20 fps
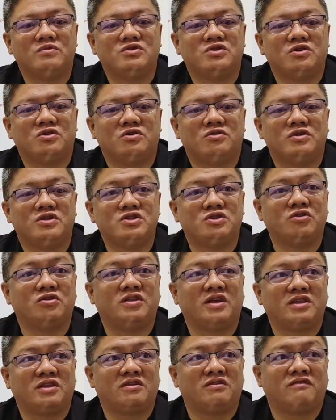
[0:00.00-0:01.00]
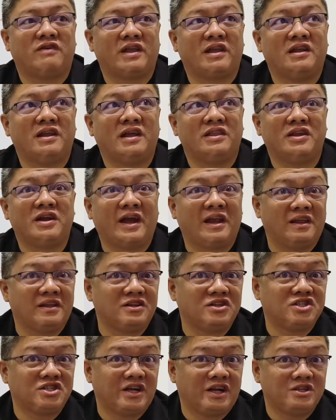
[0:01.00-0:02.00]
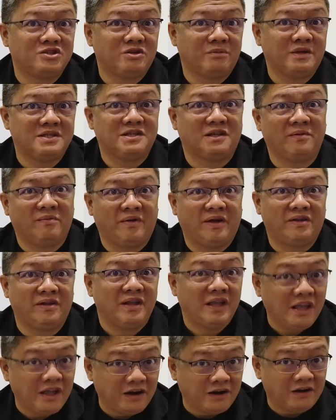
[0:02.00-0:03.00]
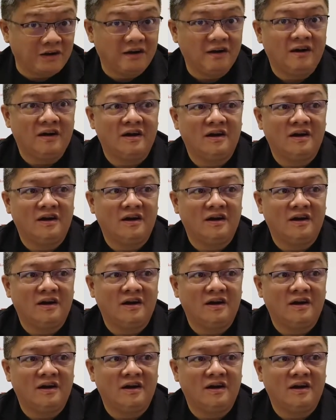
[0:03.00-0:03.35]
So it's good that they're getting a chance to be celebrated here